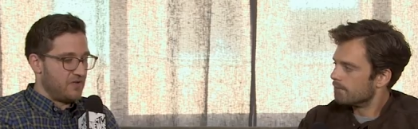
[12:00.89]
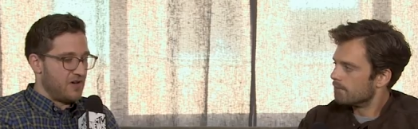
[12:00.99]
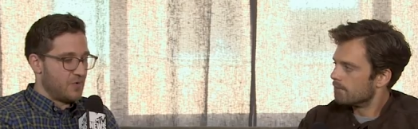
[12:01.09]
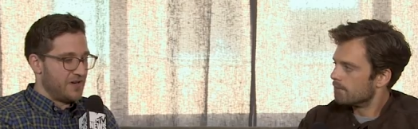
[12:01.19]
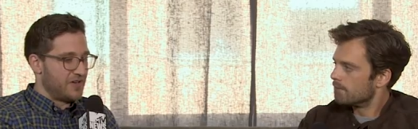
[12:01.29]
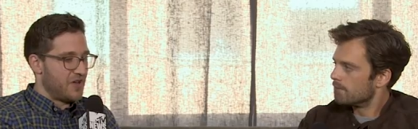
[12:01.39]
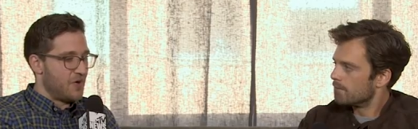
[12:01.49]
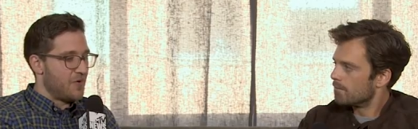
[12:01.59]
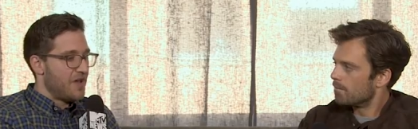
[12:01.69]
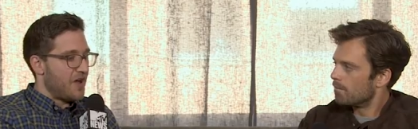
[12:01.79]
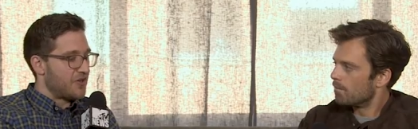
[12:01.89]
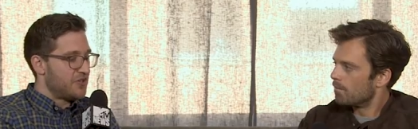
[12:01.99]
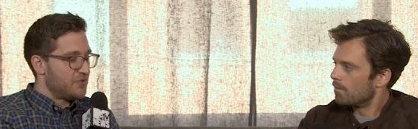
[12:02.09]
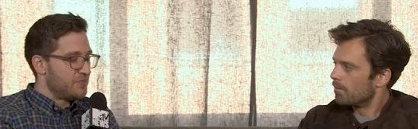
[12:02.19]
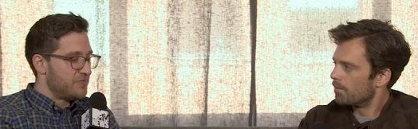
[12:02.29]
Speaker 1: a long way to go, are
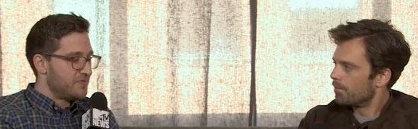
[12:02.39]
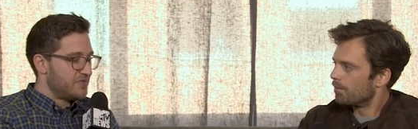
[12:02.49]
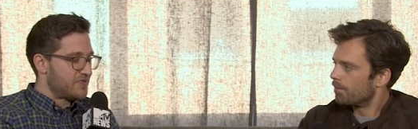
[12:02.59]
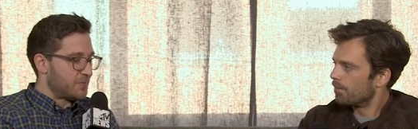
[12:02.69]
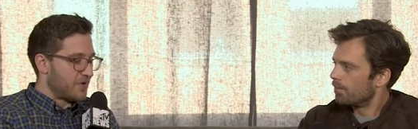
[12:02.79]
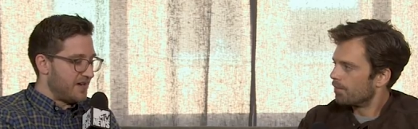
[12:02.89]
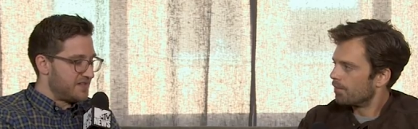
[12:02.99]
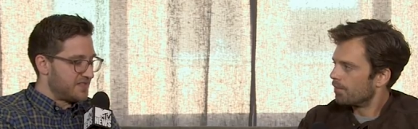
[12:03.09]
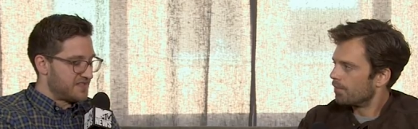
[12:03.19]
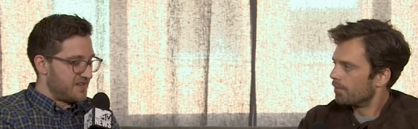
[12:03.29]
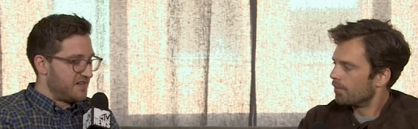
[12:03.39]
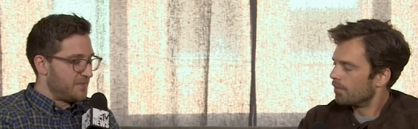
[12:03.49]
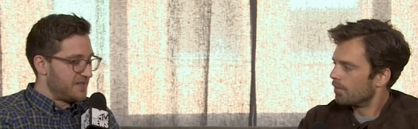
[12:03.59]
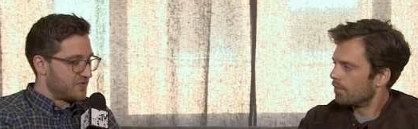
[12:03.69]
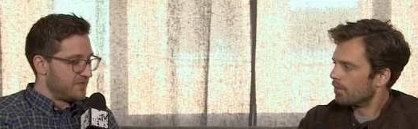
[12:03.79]
you surprised,
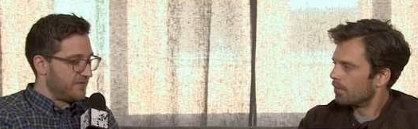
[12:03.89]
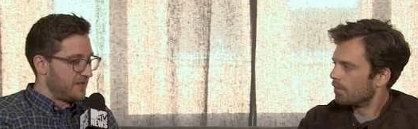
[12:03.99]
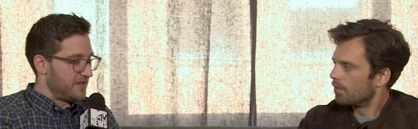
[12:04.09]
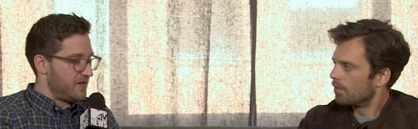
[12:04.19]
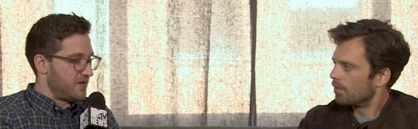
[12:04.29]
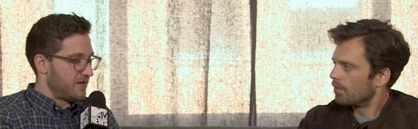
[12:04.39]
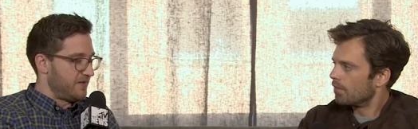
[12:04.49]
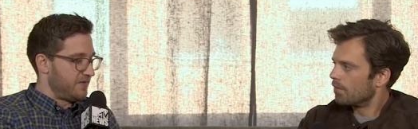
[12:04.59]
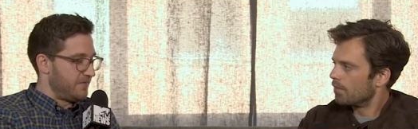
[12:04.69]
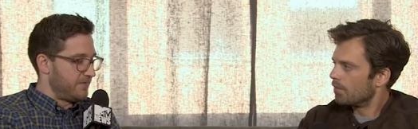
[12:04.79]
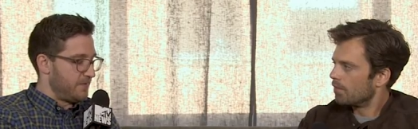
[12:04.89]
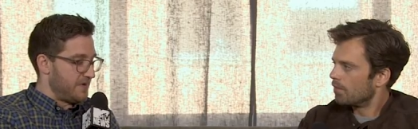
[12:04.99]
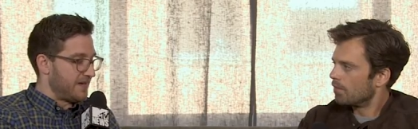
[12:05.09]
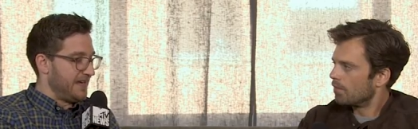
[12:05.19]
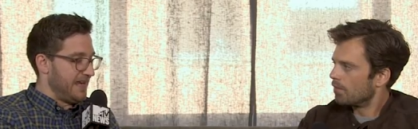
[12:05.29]
excited by sort of like the arc for
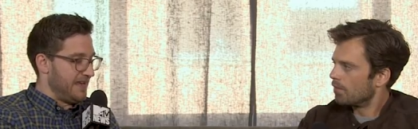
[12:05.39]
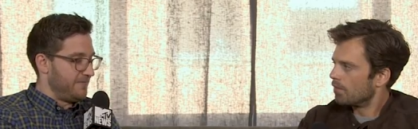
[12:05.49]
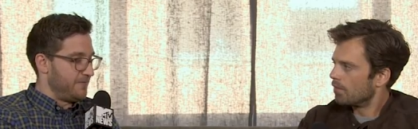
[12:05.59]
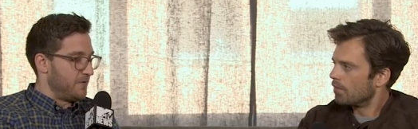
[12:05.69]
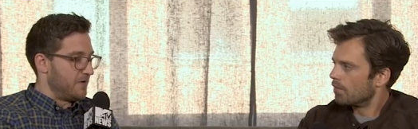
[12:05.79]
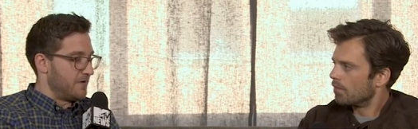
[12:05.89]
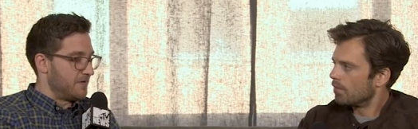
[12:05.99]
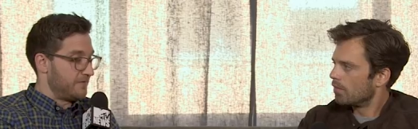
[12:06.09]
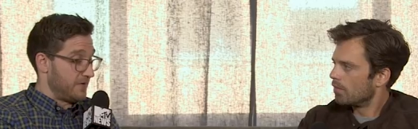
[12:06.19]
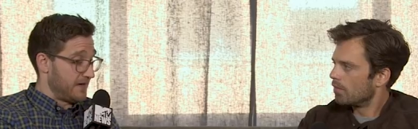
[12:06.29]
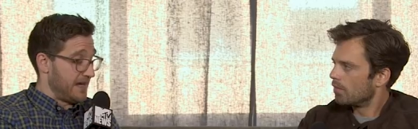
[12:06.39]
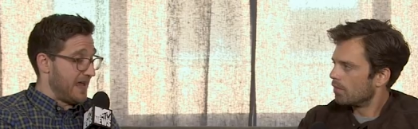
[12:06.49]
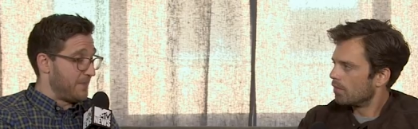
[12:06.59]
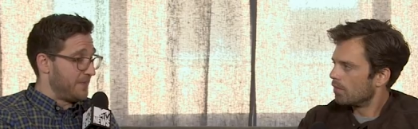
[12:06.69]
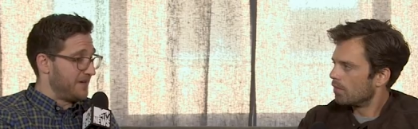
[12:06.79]
Bucky and for for
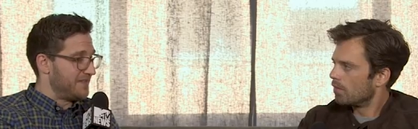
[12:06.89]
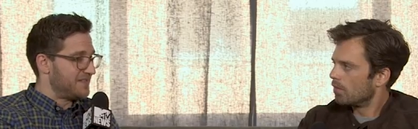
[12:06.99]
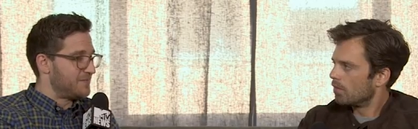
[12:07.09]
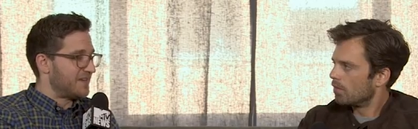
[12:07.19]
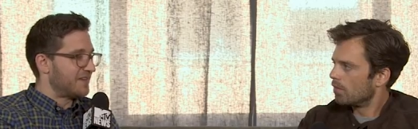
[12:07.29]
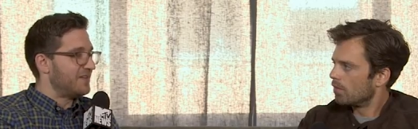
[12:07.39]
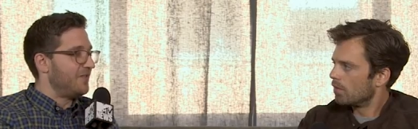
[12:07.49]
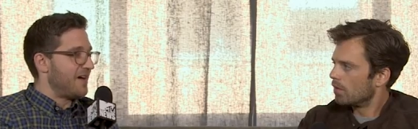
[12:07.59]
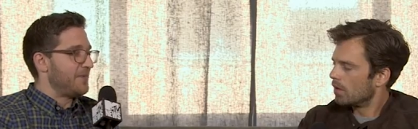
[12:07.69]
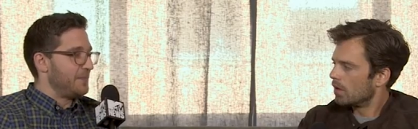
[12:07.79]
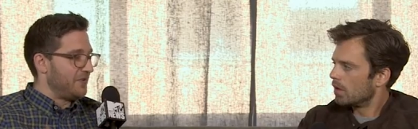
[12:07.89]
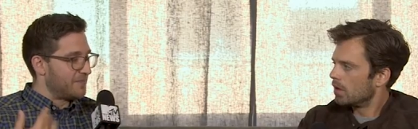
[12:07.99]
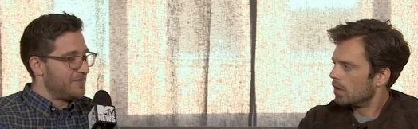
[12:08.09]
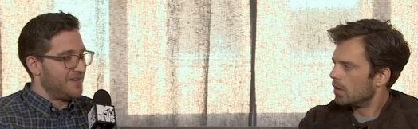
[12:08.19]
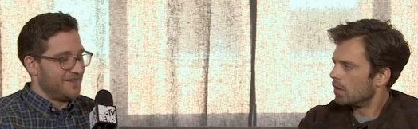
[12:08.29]
Cap? I mean, it seems like you know a lot of people
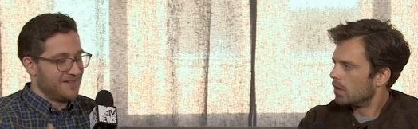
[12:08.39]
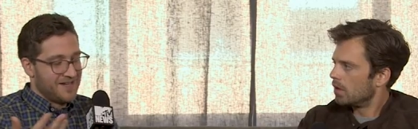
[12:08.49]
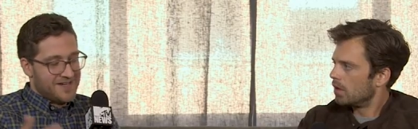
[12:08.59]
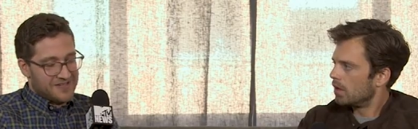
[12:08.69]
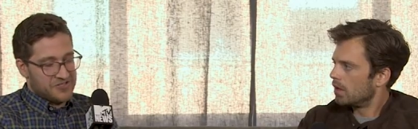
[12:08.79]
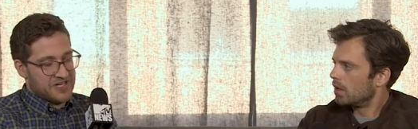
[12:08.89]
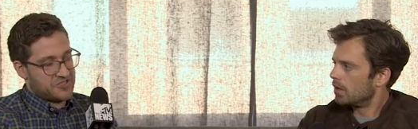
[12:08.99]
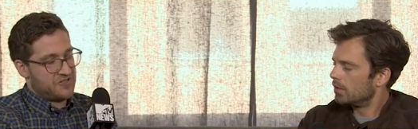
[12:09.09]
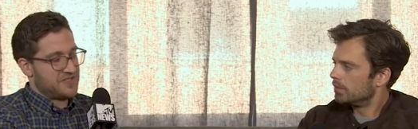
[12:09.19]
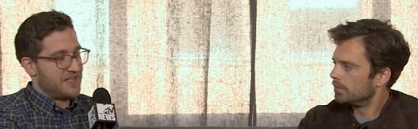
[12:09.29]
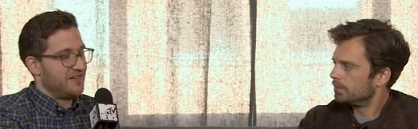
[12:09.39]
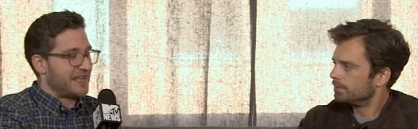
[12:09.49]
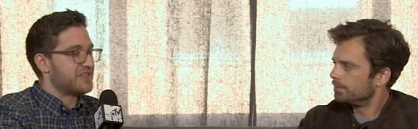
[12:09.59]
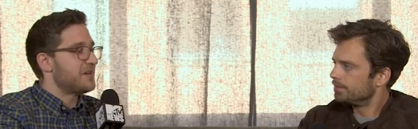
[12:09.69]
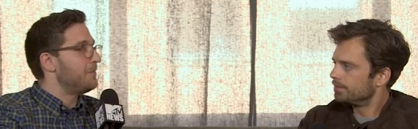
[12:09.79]
like me and conjecture is that
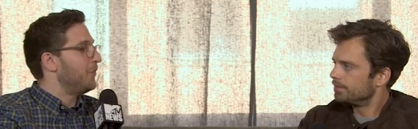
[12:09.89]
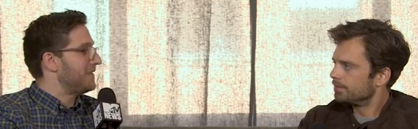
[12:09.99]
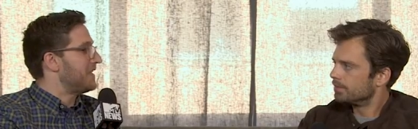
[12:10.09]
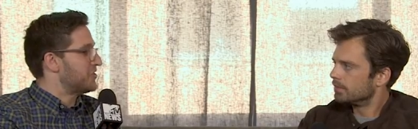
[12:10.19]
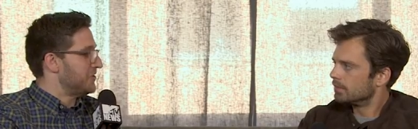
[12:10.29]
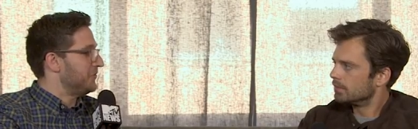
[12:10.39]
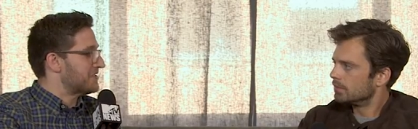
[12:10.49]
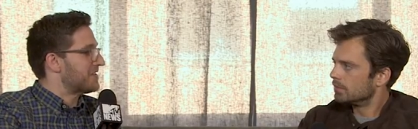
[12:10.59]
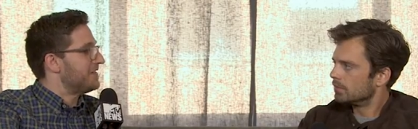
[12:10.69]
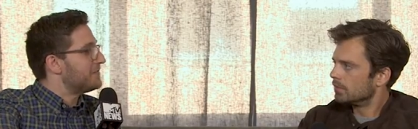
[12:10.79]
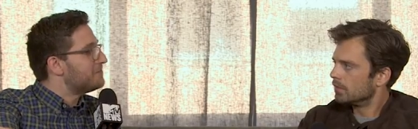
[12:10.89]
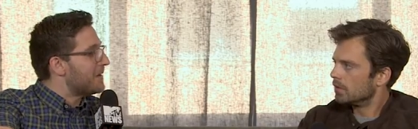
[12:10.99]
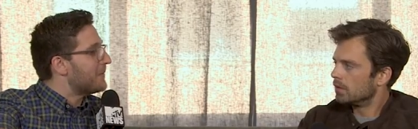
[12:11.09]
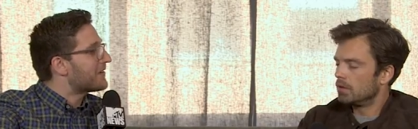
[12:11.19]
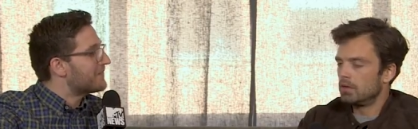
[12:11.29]
like at some point that shield is gonna
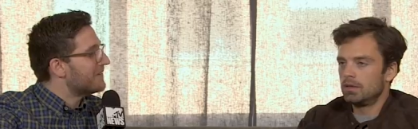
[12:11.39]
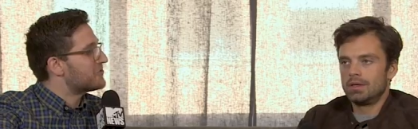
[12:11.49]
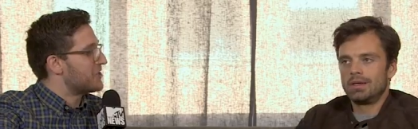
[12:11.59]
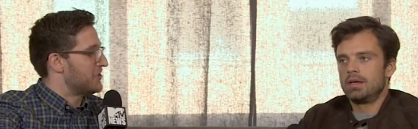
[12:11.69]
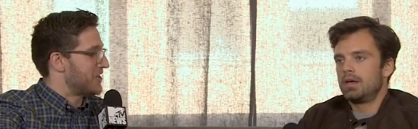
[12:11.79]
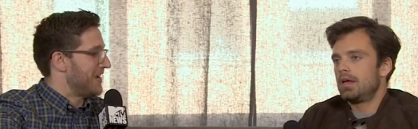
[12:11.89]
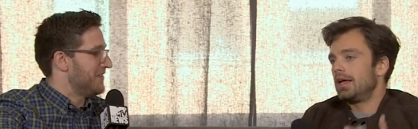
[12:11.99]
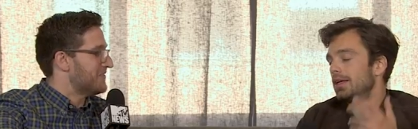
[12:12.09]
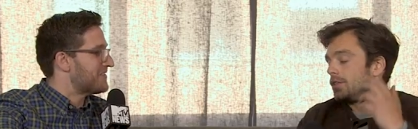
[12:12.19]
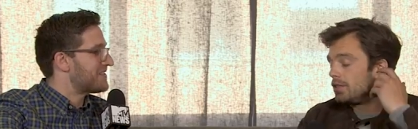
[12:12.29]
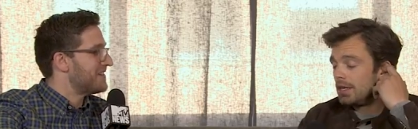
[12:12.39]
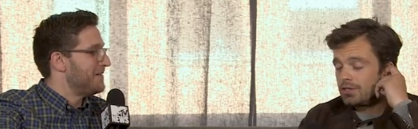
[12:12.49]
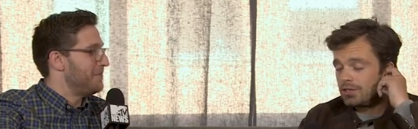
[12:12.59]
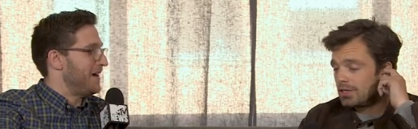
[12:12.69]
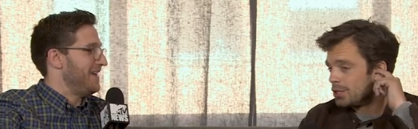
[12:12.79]
maybe change hands. It's
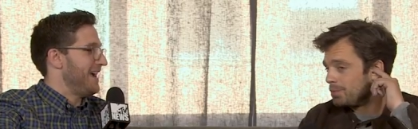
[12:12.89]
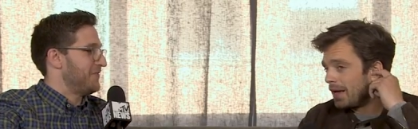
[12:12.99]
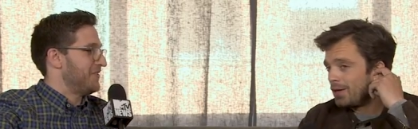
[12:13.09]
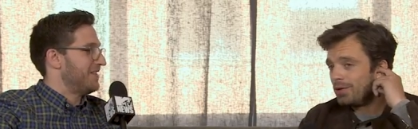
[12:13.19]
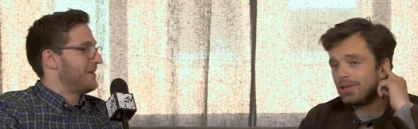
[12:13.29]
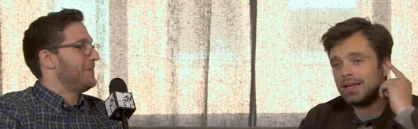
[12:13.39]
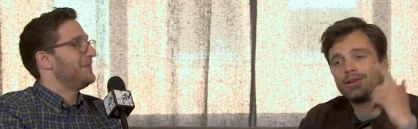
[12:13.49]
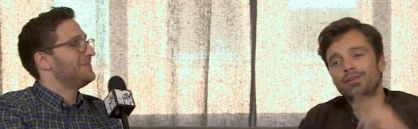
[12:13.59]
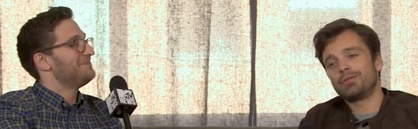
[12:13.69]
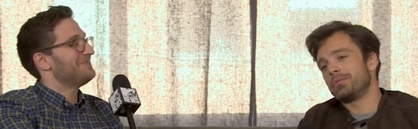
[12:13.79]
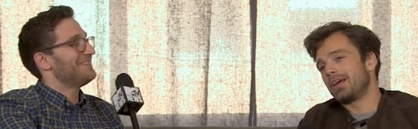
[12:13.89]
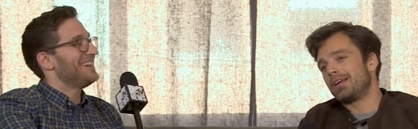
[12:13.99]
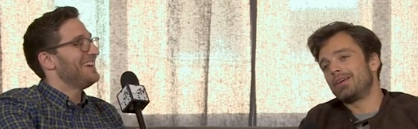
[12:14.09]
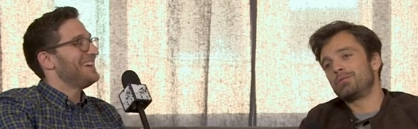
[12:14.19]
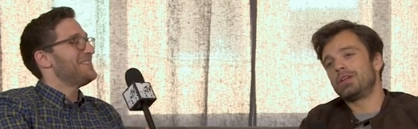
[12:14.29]
it's just speculation,
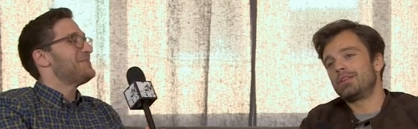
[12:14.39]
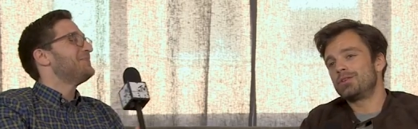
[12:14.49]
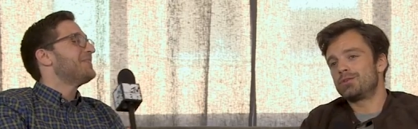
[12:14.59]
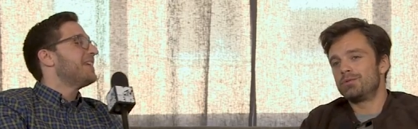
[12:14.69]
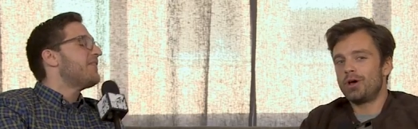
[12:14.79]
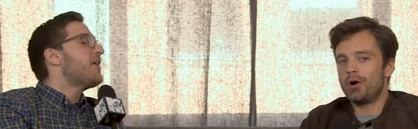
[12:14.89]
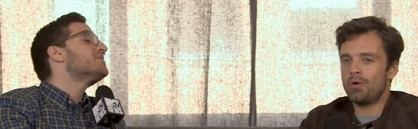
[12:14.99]
Speaker 2: man. I mean, there's no. If I